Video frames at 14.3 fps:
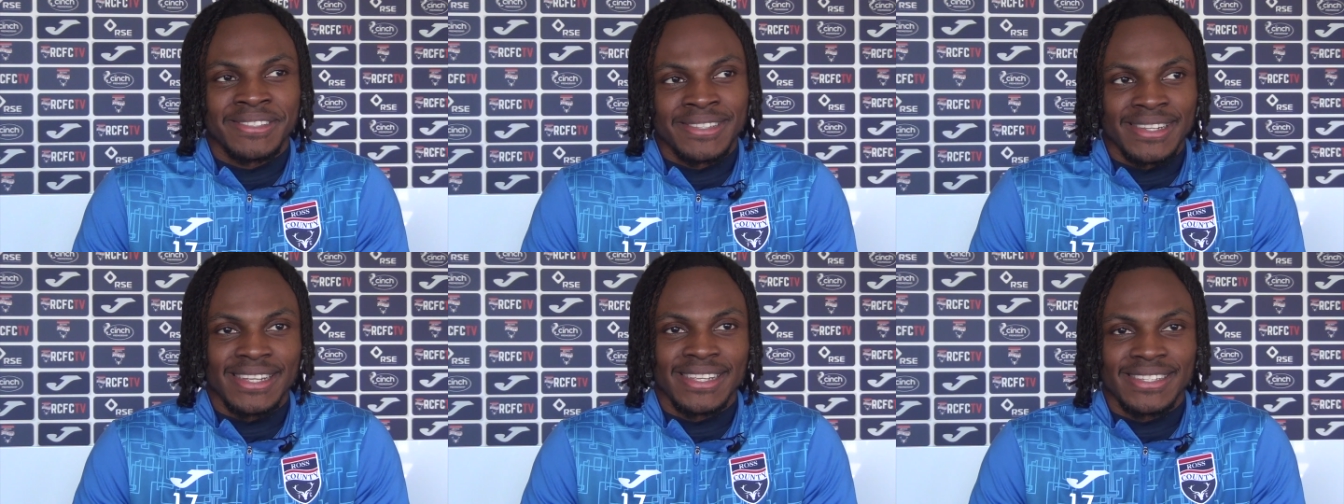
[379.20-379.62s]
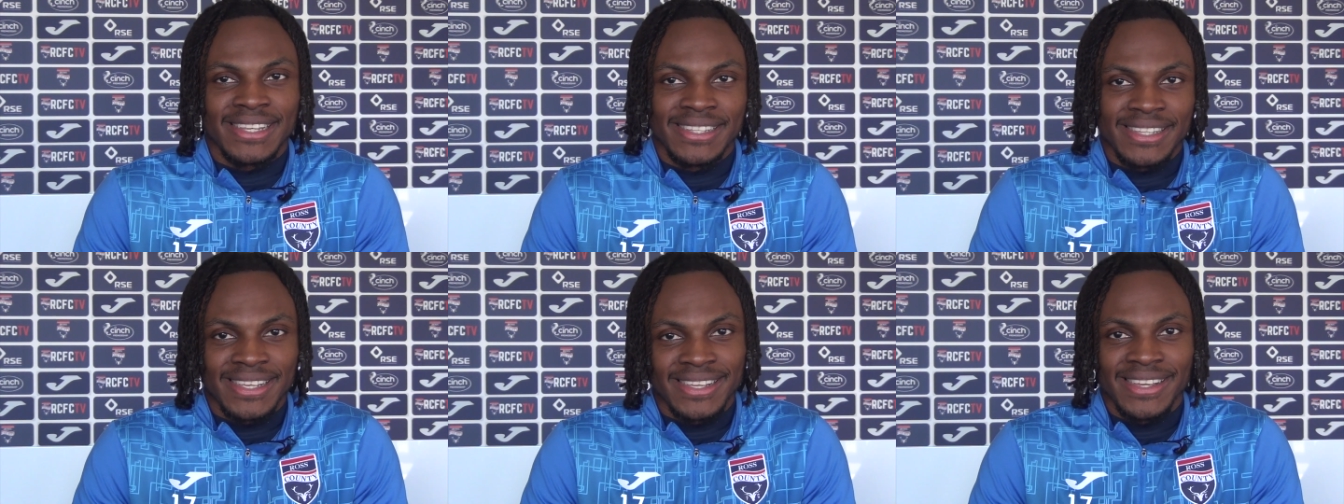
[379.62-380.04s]
today's
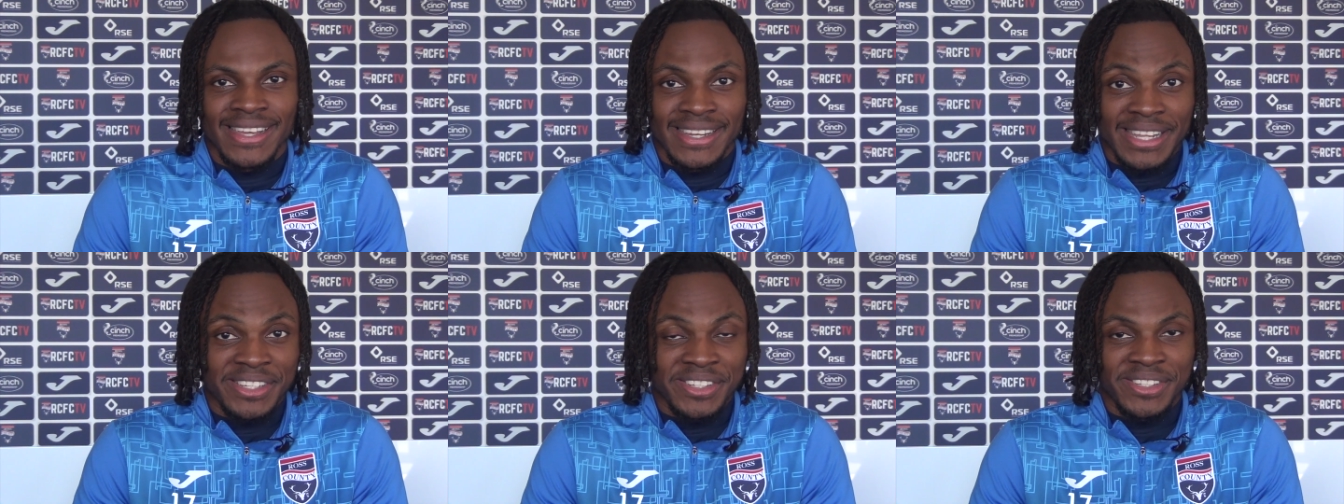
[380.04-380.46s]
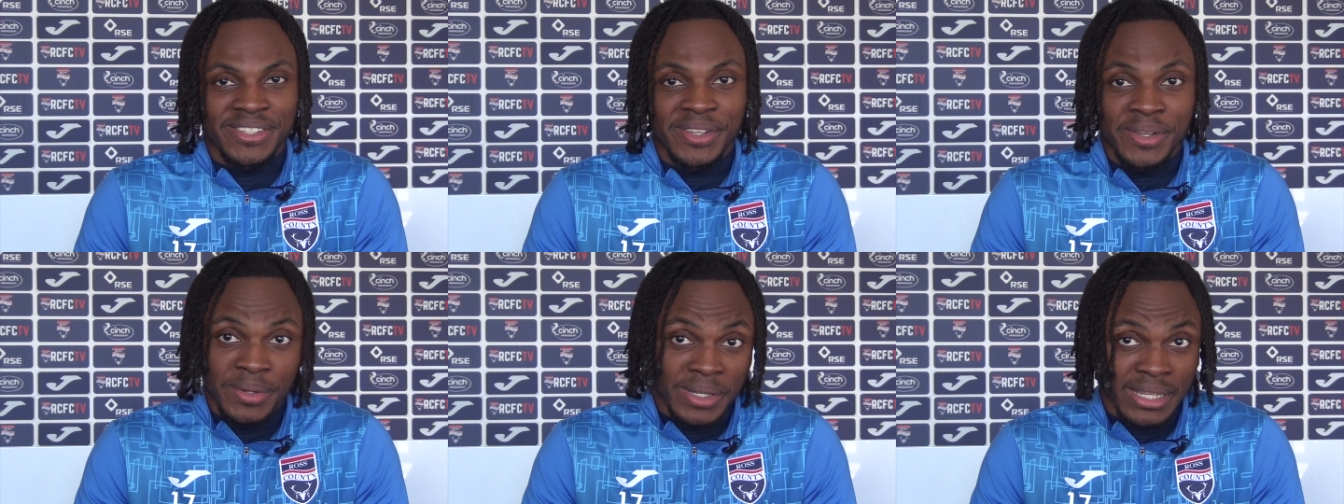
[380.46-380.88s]
that day, and I
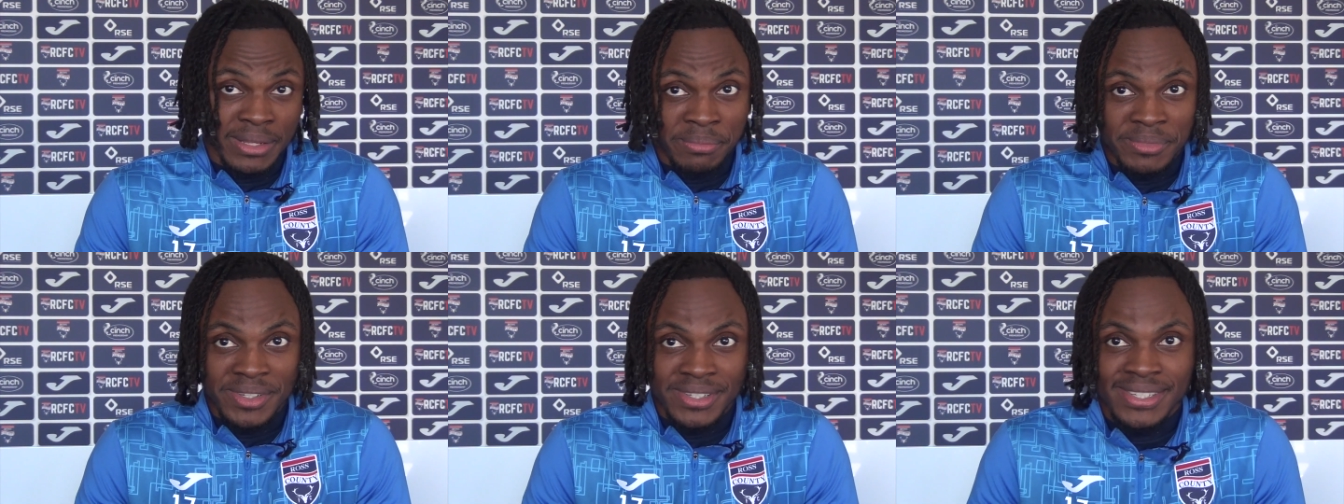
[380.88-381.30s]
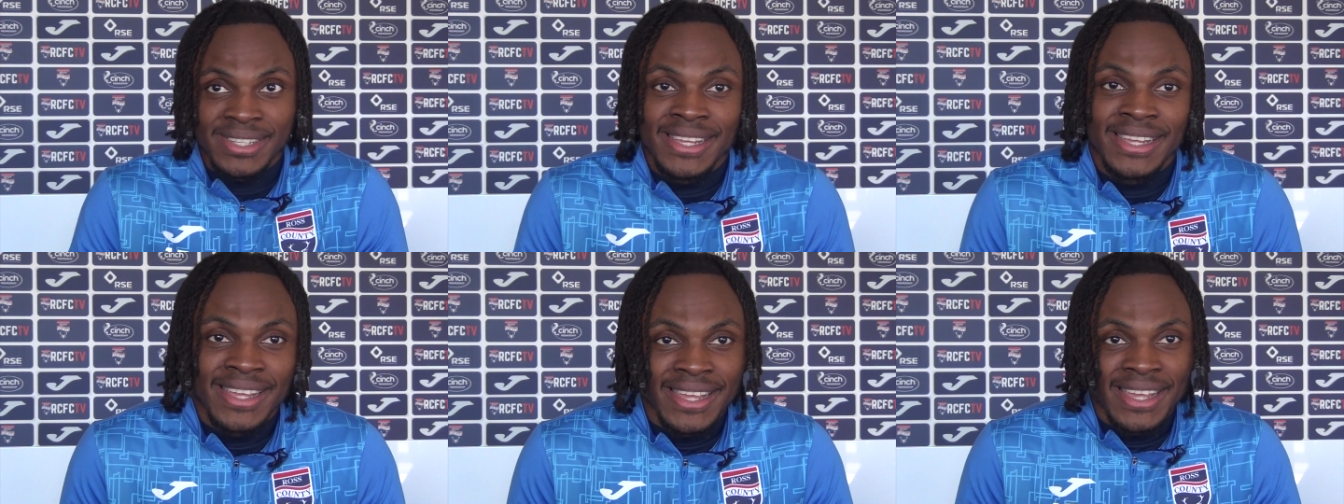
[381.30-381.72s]
just know, and I'm just
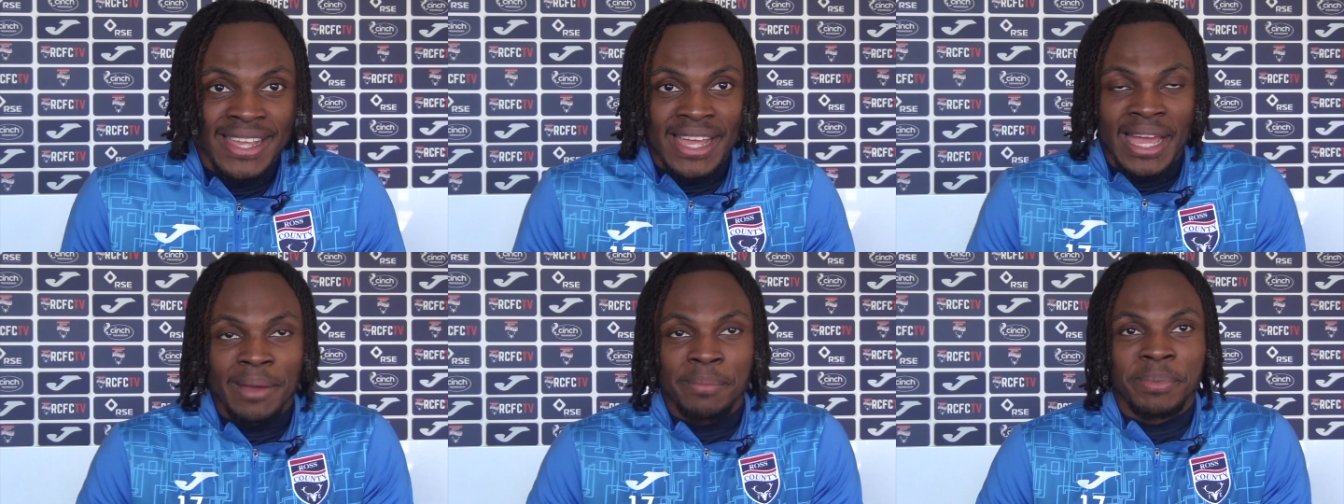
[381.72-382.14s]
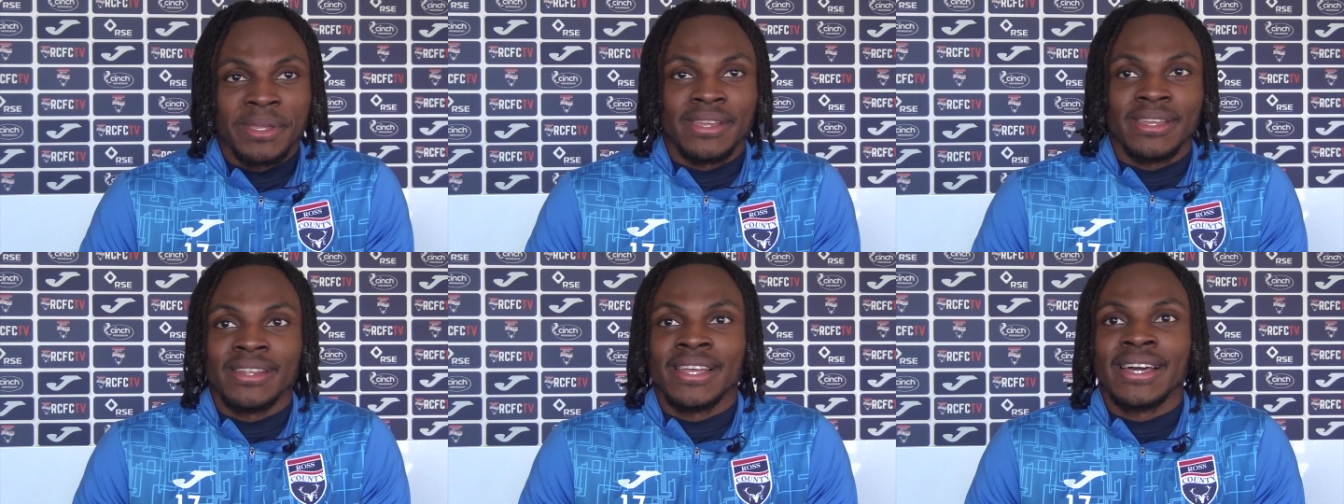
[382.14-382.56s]

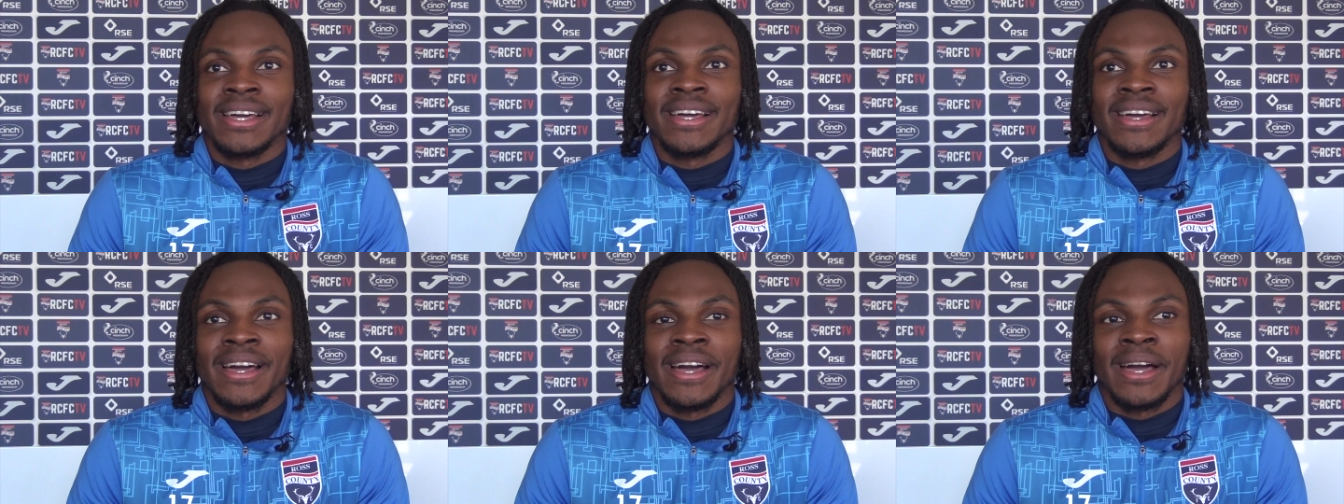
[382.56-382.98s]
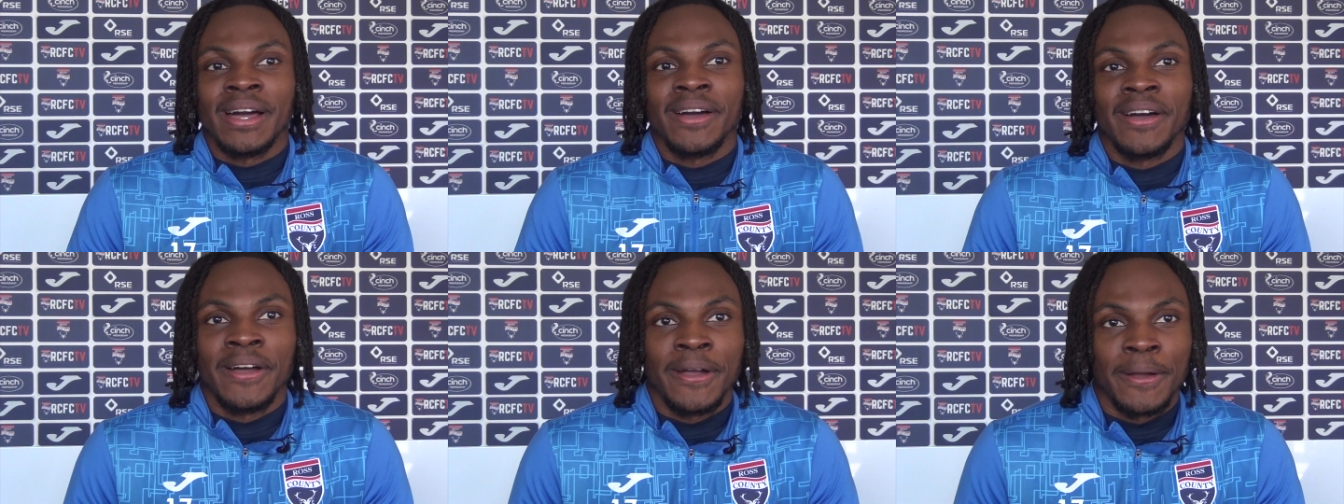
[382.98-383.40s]
happy that
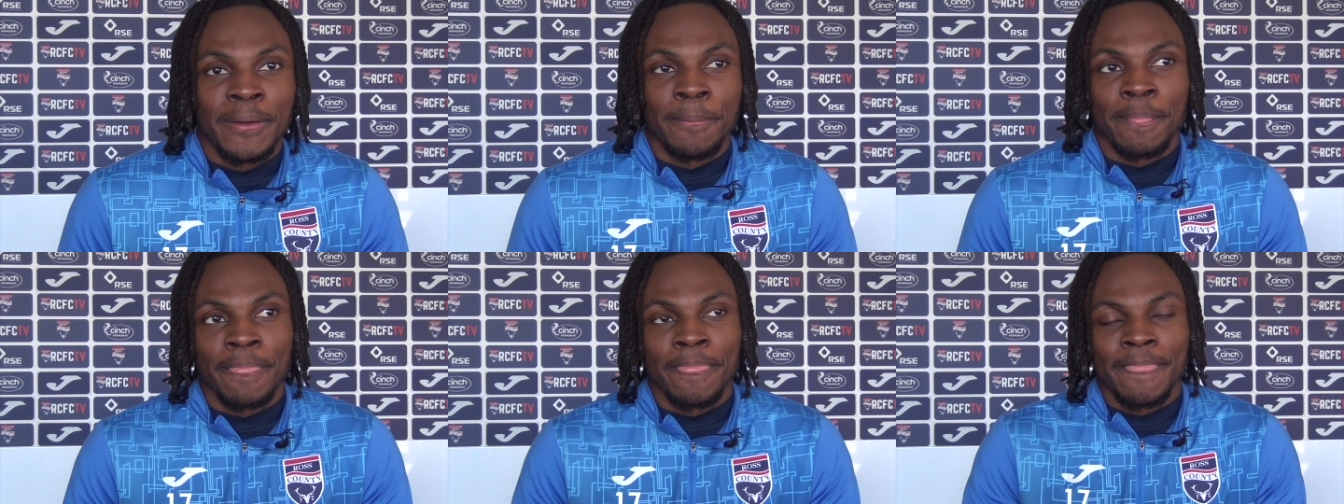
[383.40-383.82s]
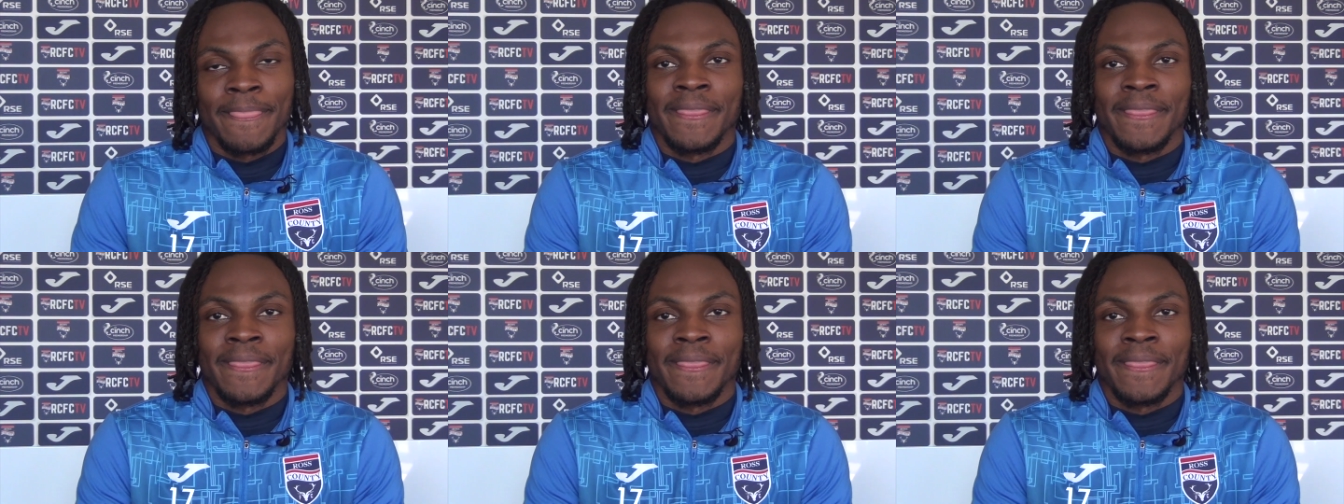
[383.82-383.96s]
um,